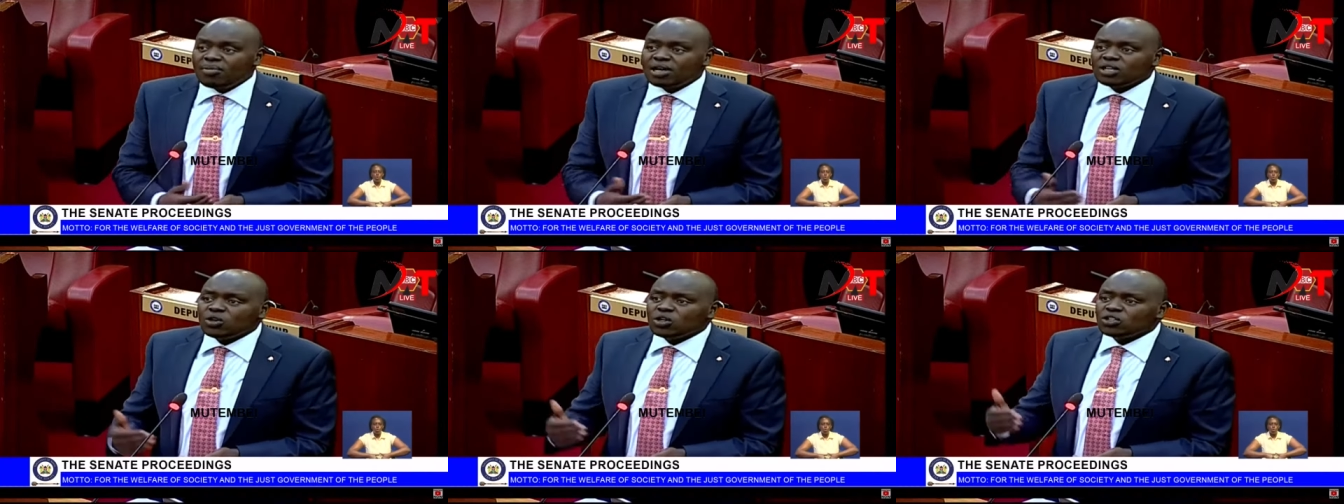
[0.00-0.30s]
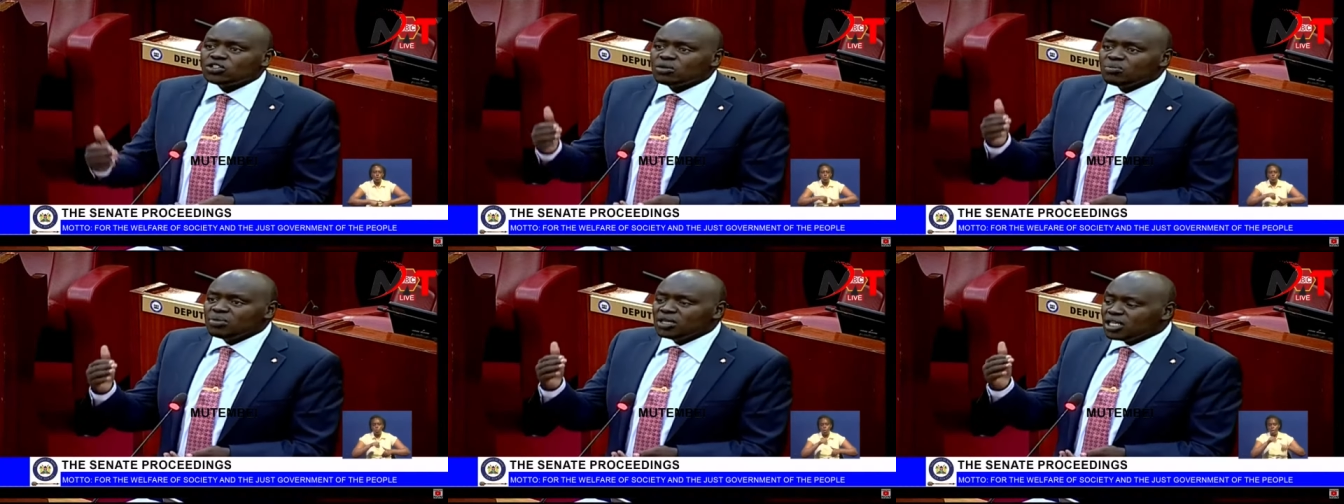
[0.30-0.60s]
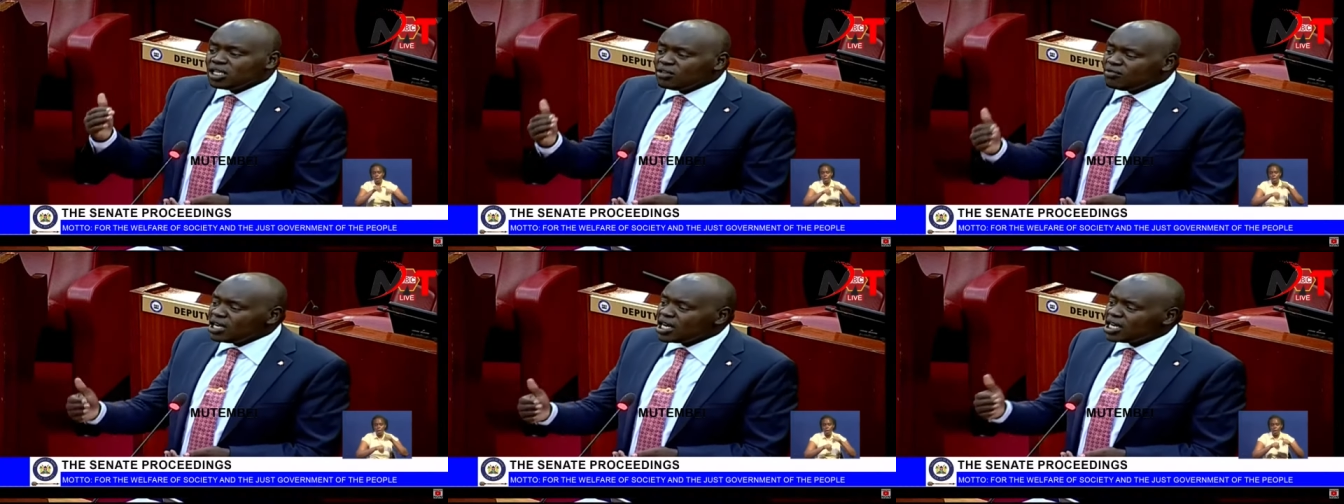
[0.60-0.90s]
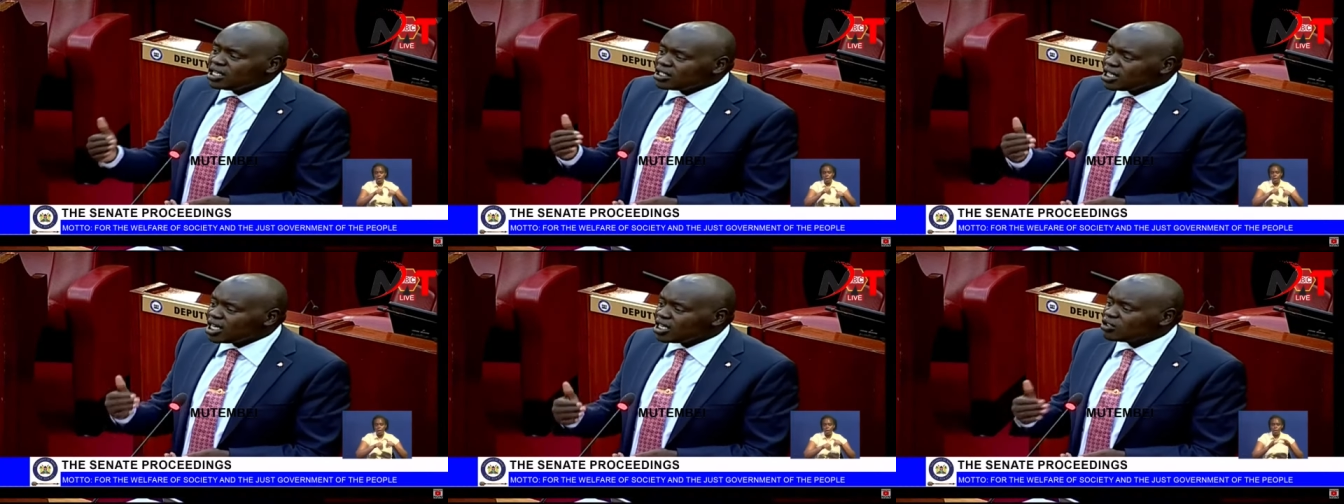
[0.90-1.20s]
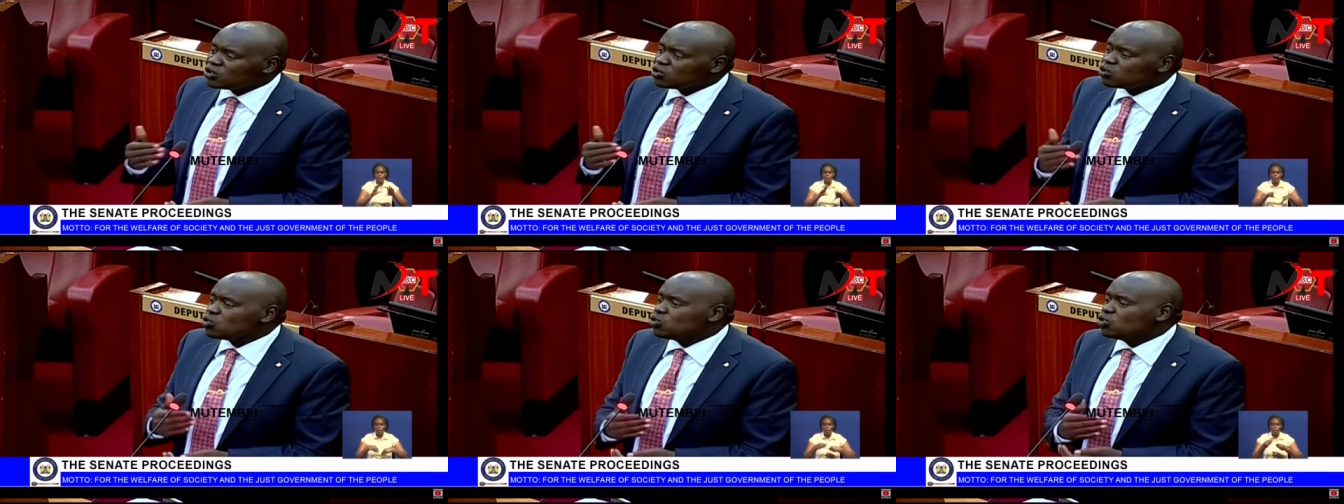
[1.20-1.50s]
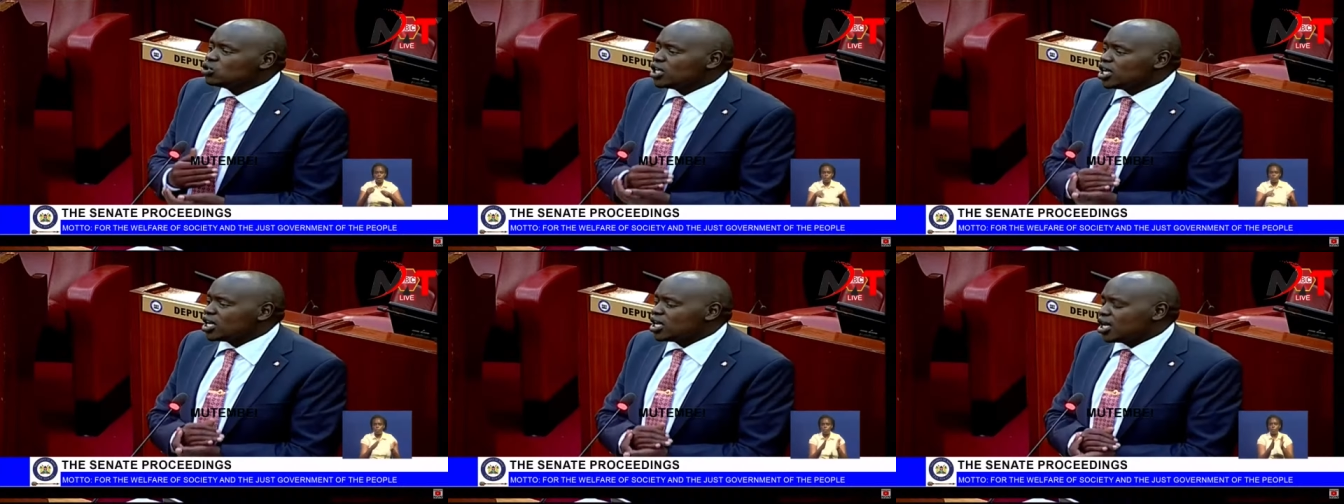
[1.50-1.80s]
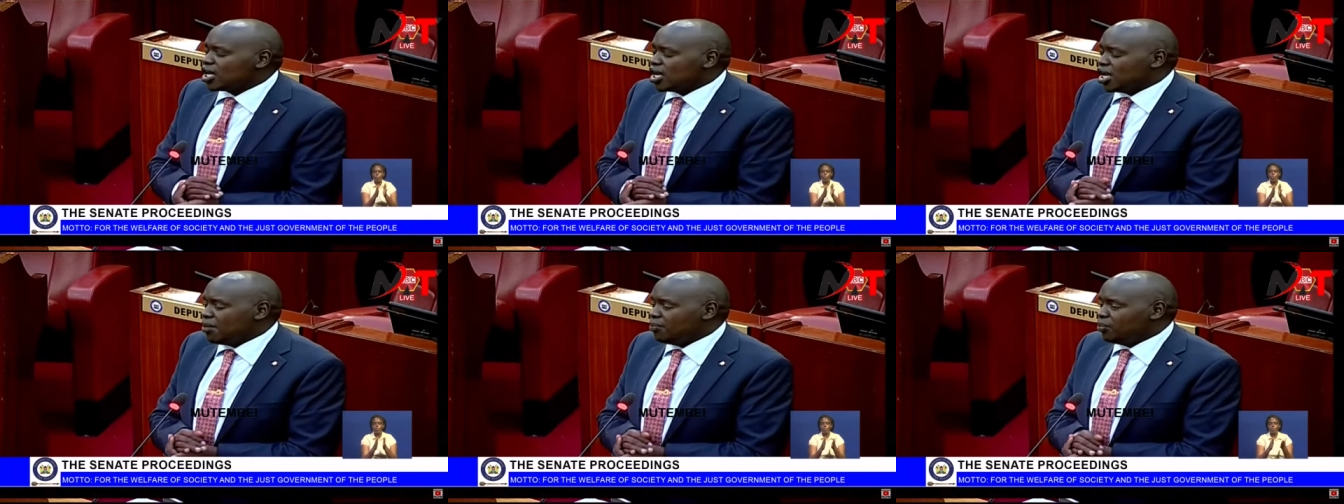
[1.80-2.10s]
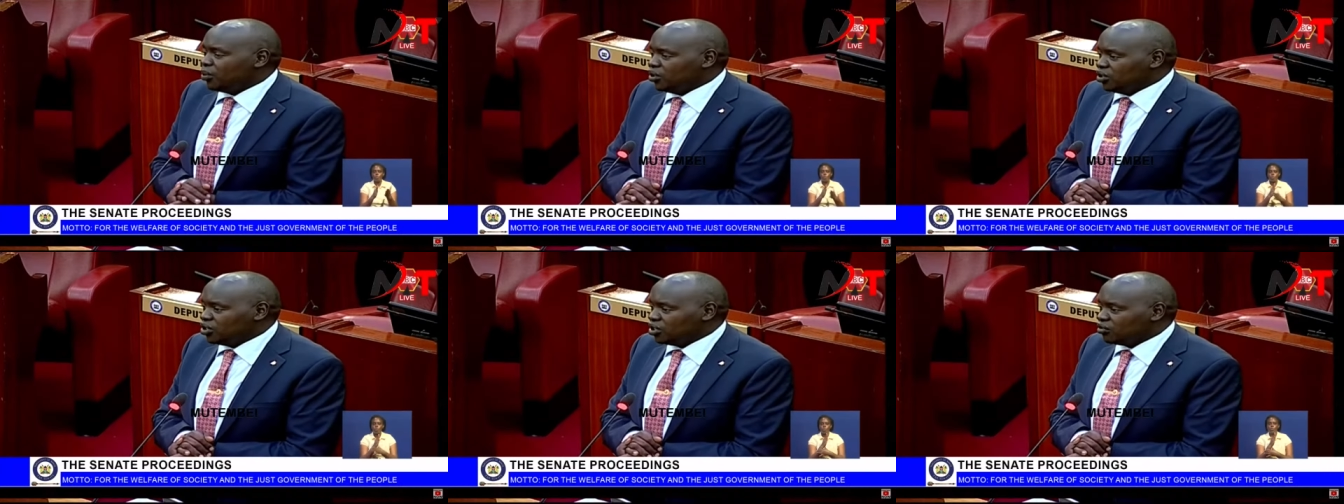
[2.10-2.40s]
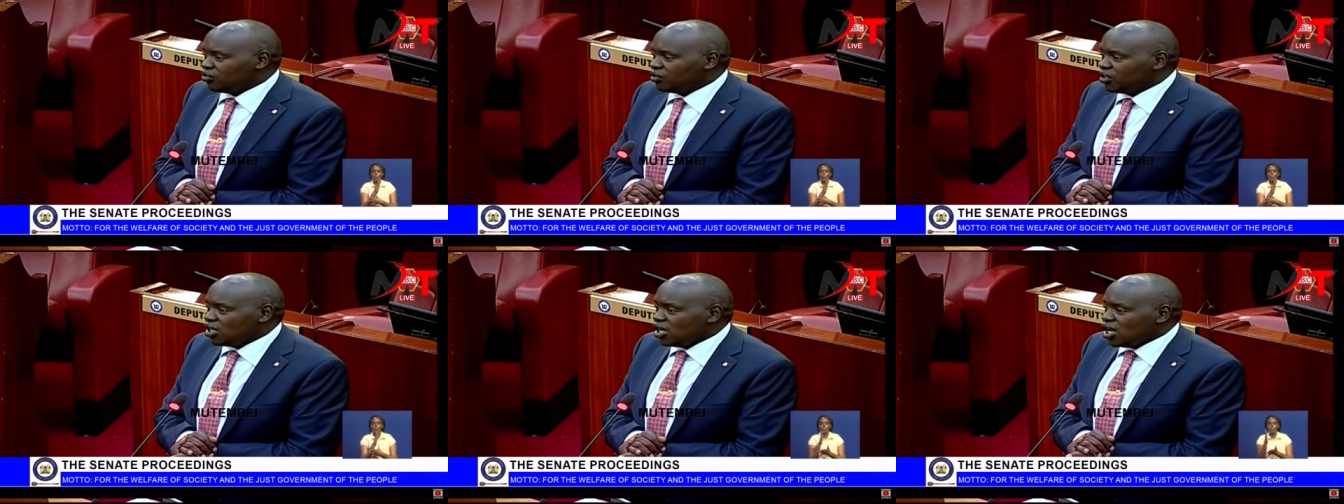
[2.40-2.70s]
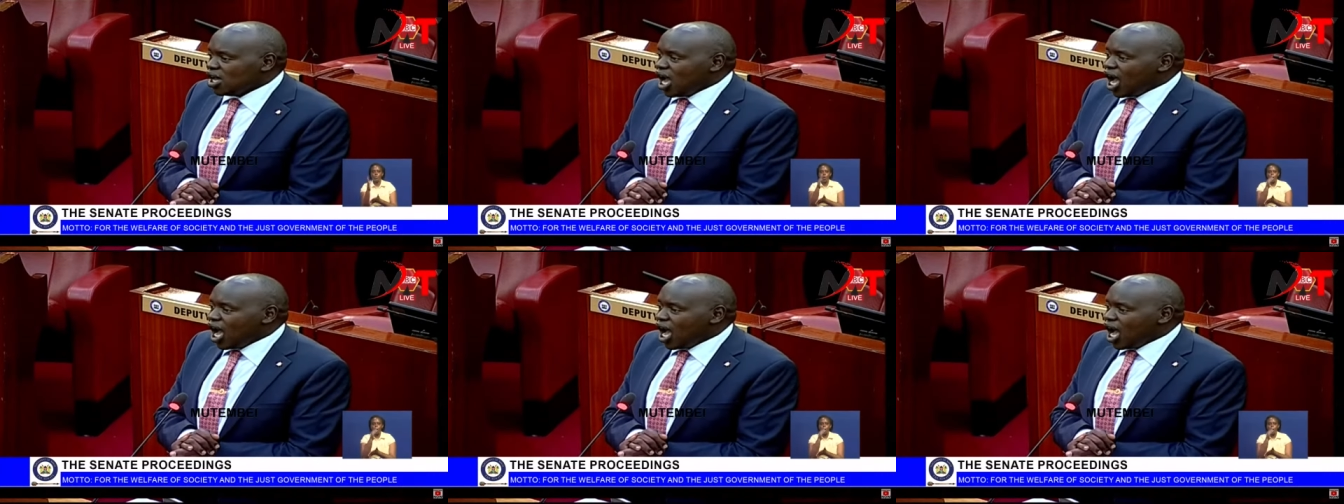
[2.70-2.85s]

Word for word: but also be given a chance through the uh, appointive.